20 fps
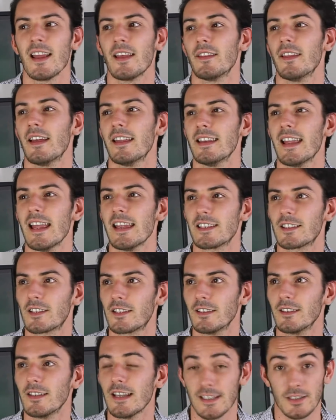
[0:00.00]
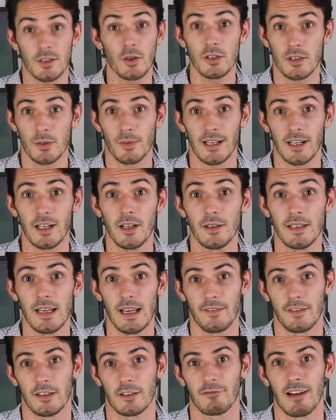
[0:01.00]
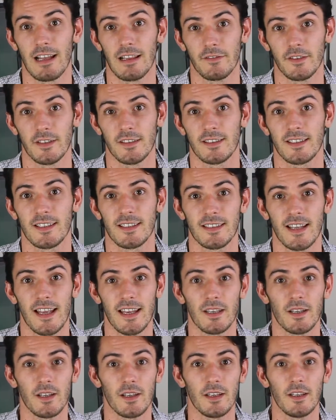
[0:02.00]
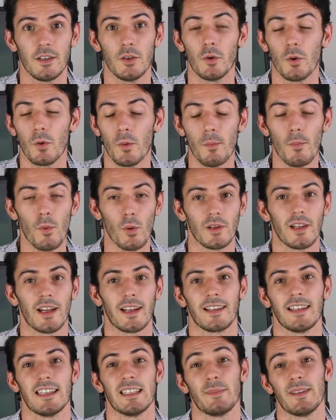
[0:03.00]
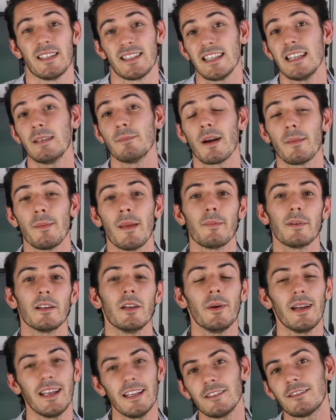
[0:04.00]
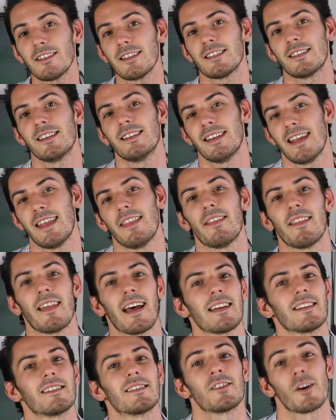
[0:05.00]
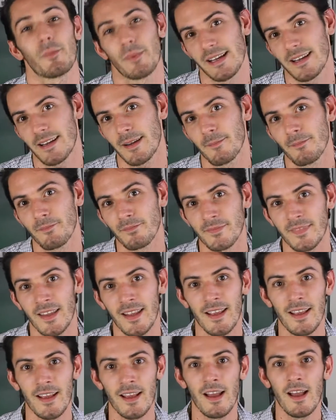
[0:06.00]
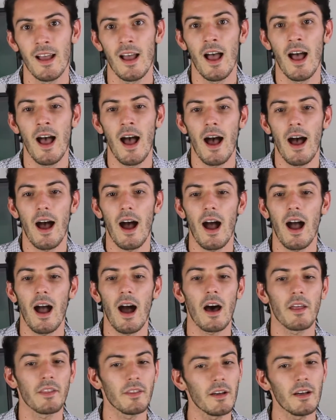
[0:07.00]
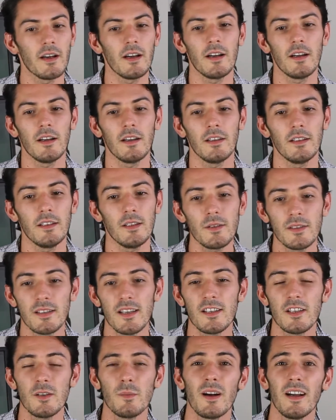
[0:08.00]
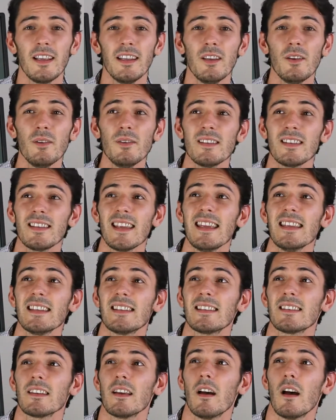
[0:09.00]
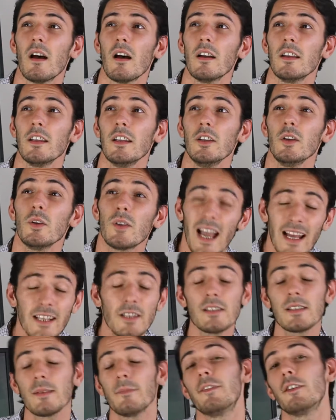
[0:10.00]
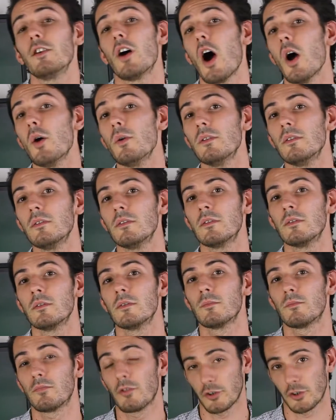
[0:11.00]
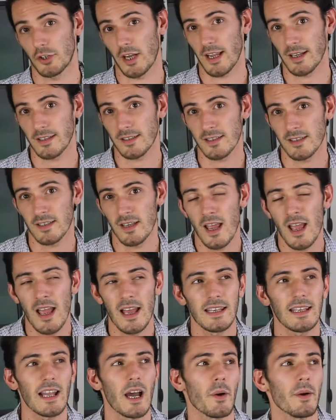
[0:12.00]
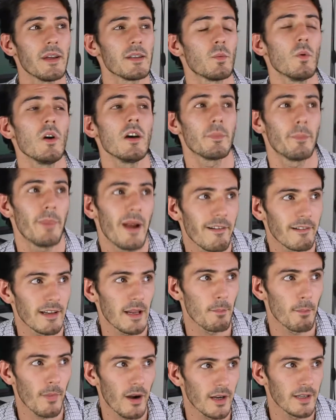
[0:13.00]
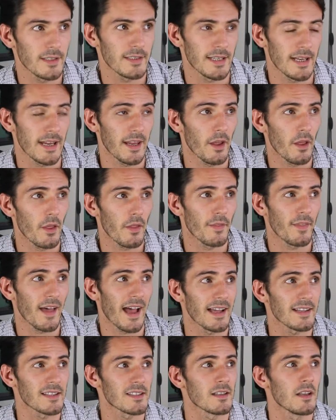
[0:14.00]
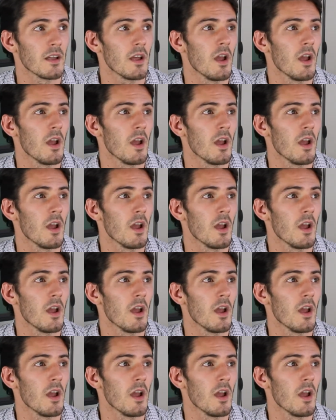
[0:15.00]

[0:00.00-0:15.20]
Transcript: then it's good to include it if it's relevant, because then you're more likely to be seen by people who are interested in that topic. Other uses you might use is you can use them for your own projects. Now, it's worth bearing in mind here that